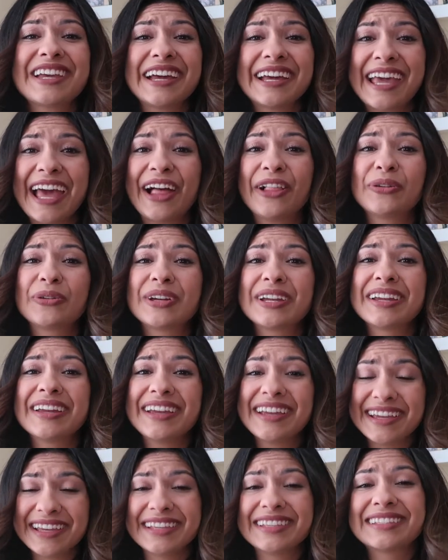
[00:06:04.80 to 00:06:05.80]
a calorie
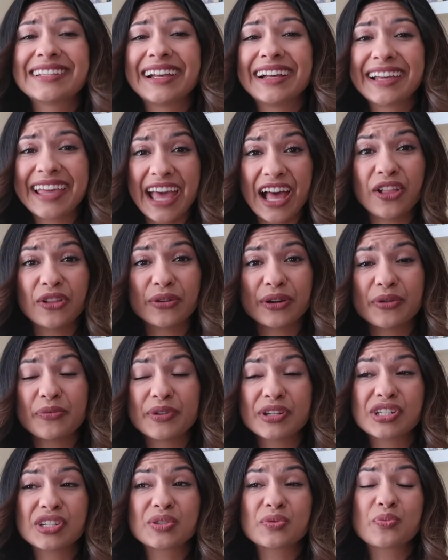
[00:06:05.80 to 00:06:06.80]
is a calorie,
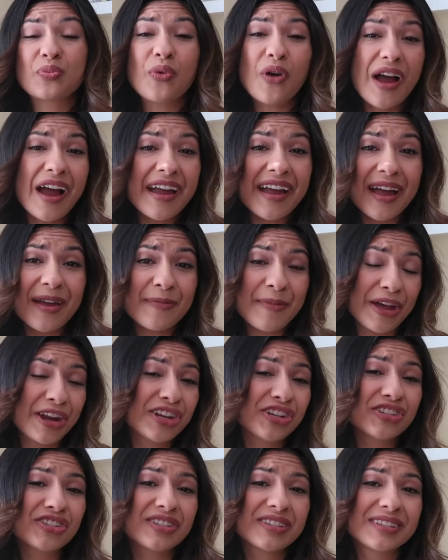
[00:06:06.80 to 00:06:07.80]
which is why I
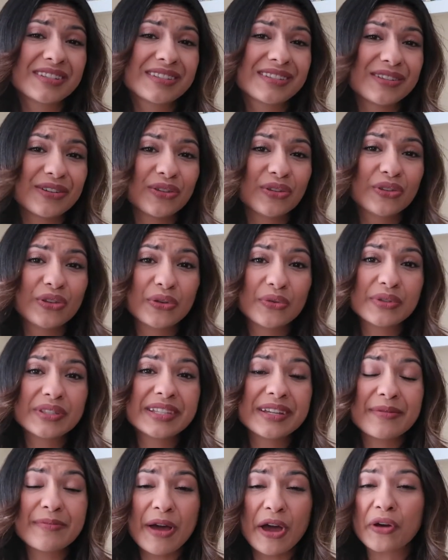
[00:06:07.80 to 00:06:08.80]
managed to still lose
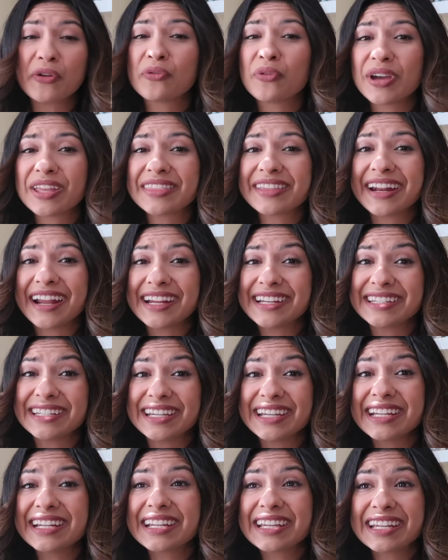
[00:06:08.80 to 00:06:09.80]
the amount of weight that I
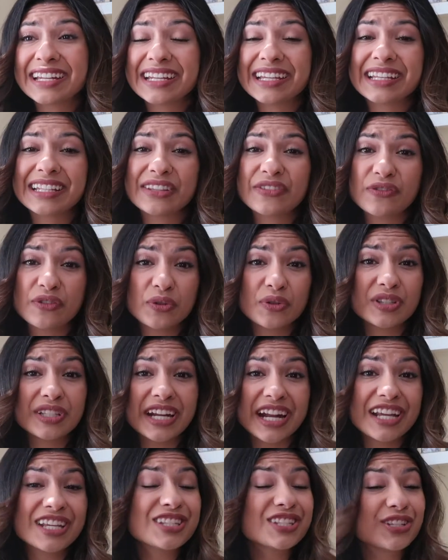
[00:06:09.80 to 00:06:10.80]
did, eating the foods
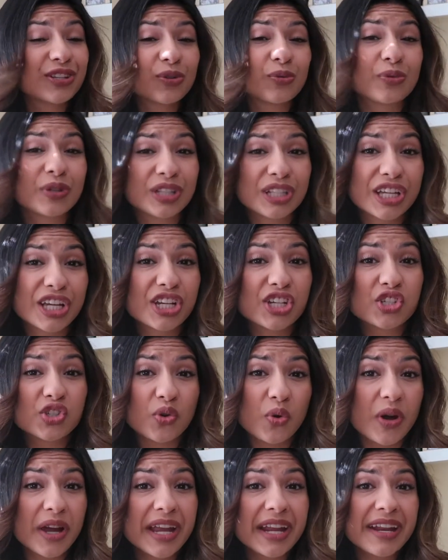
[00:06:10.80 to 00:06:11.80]
that I still really
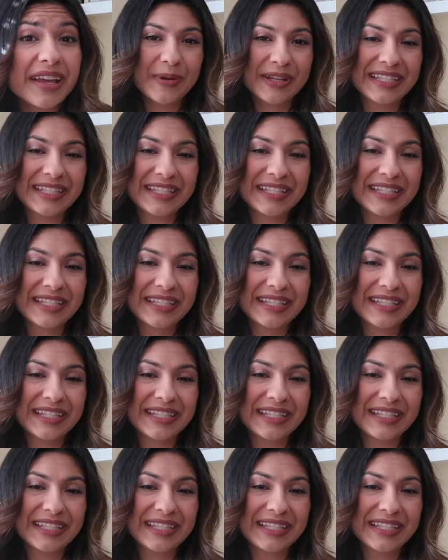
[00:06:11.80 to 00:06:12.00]
enjoyed.